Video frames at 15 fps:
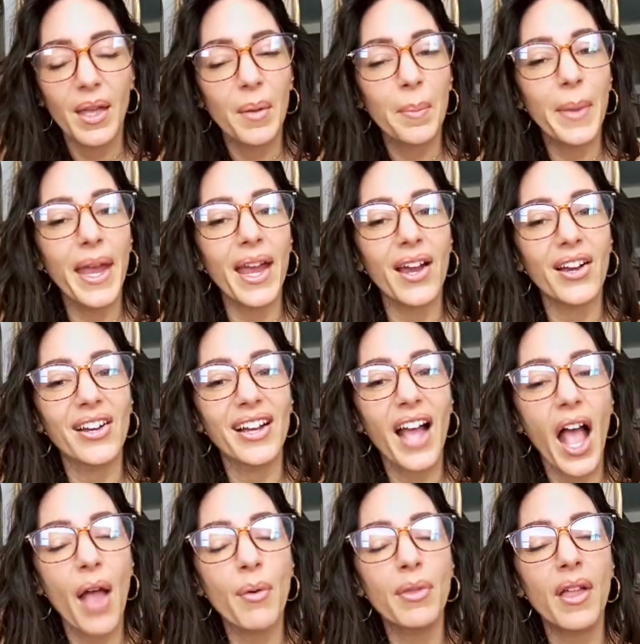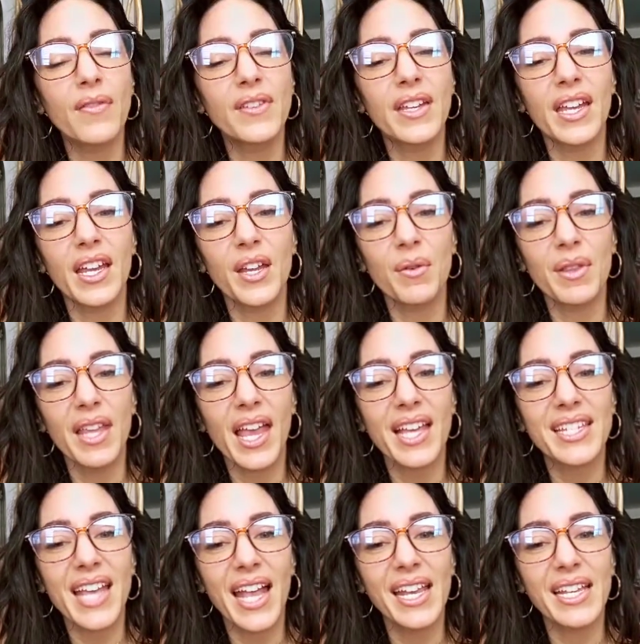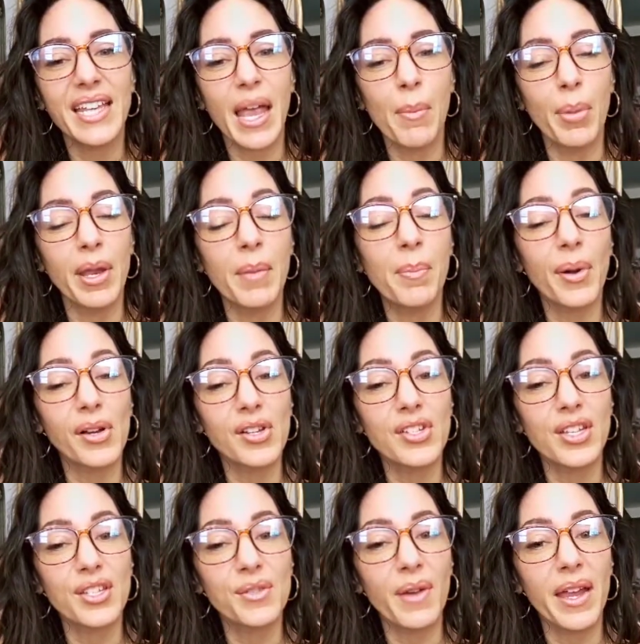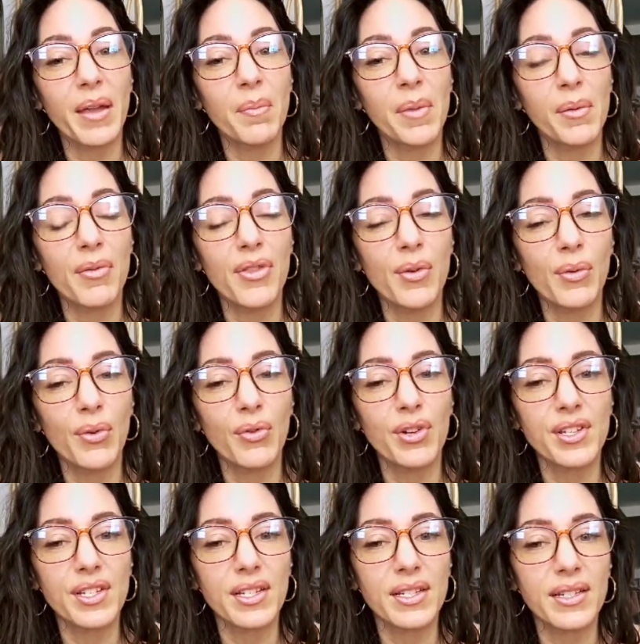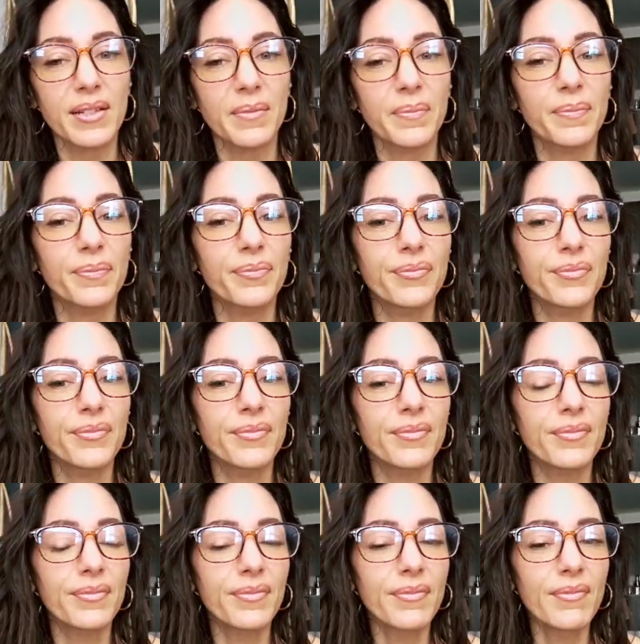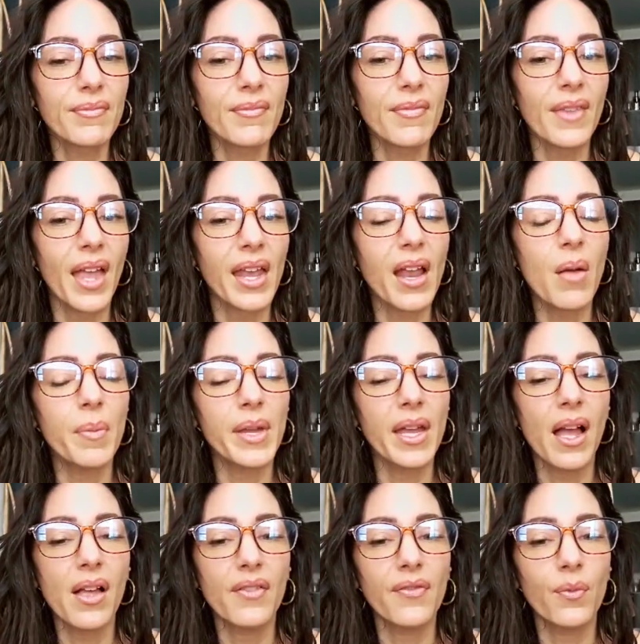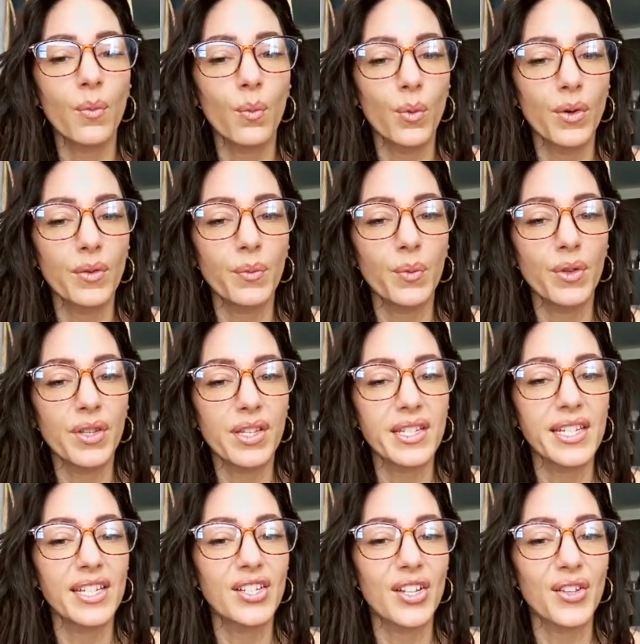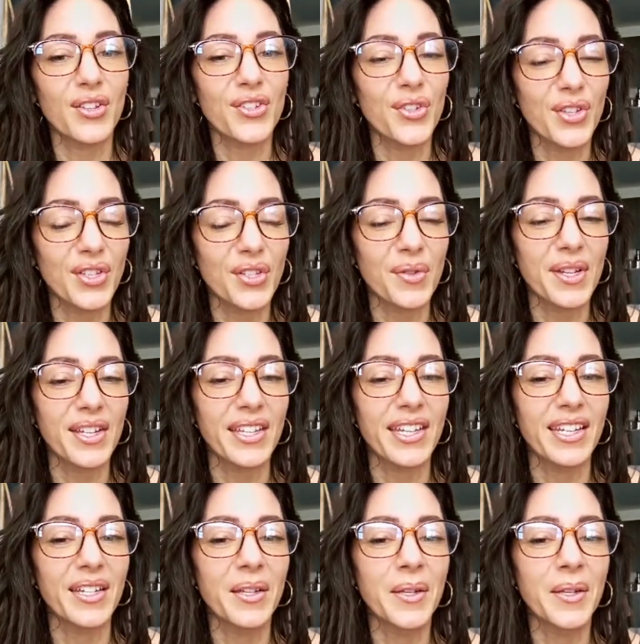Mare, I would love to kick you in the ass any day, but in person so I can be with you and the horses. And we'll see each other soon and do healing.